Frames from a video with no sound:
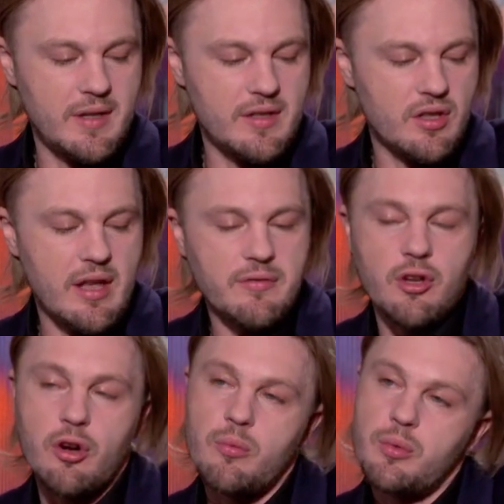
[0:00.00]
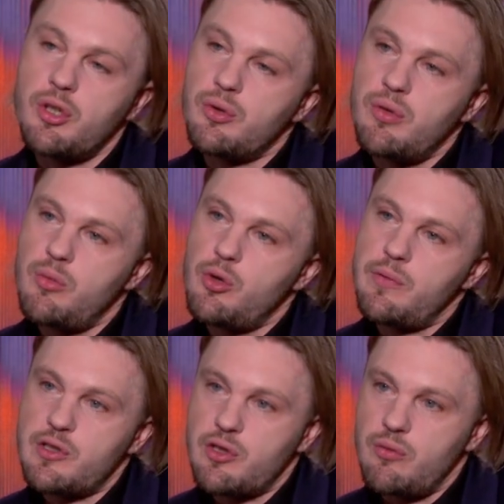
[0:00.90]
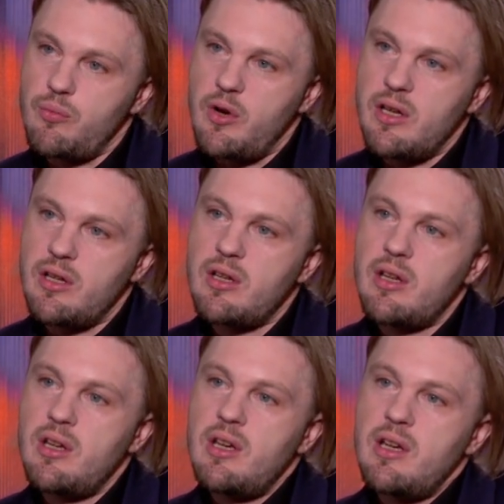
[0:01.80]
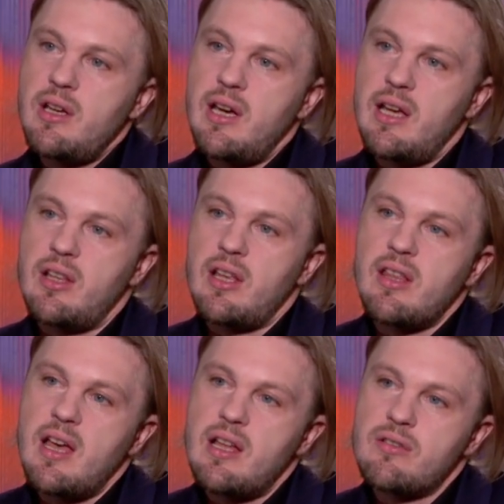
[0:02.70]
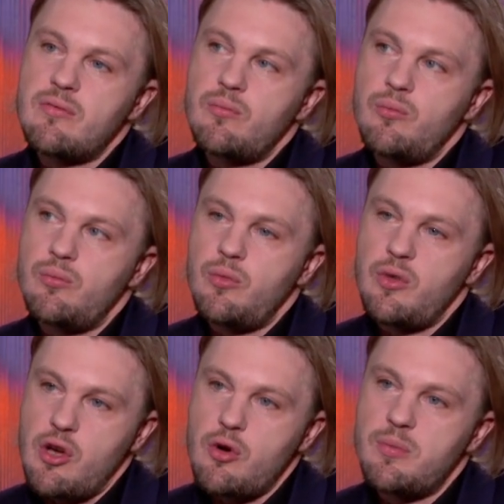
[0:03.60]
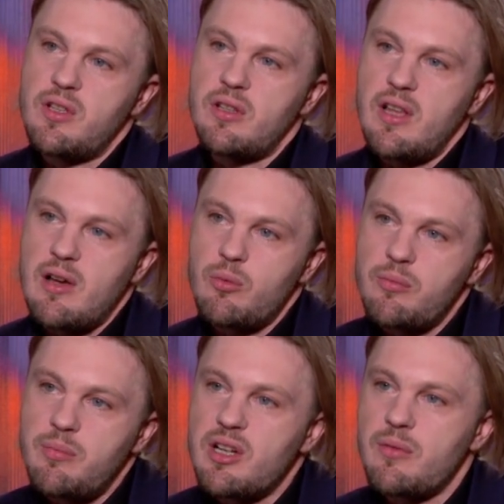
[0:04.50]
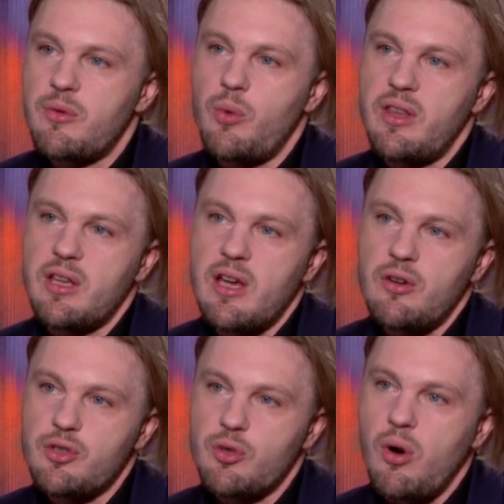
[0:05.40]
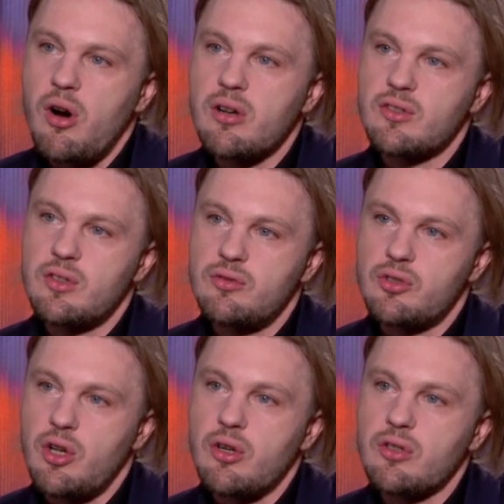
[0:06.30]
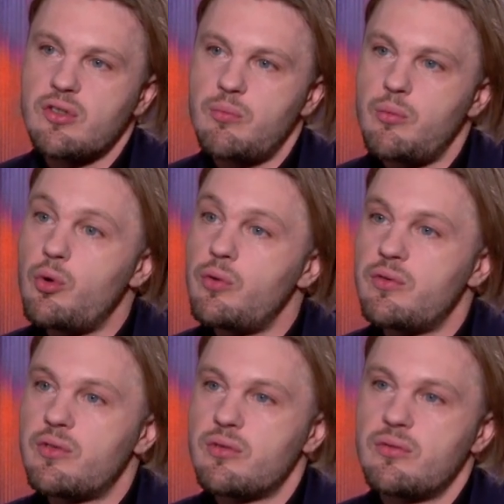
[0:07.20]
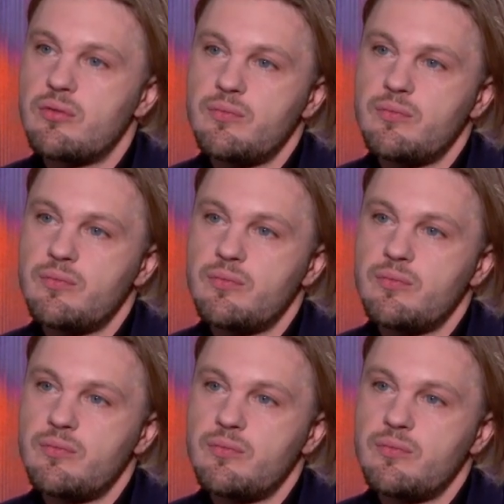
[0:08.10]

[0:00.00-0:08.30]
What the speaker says: his left arm would only move a certain way, and like that, with the hopes that that would become the way the character walks and talks and moves.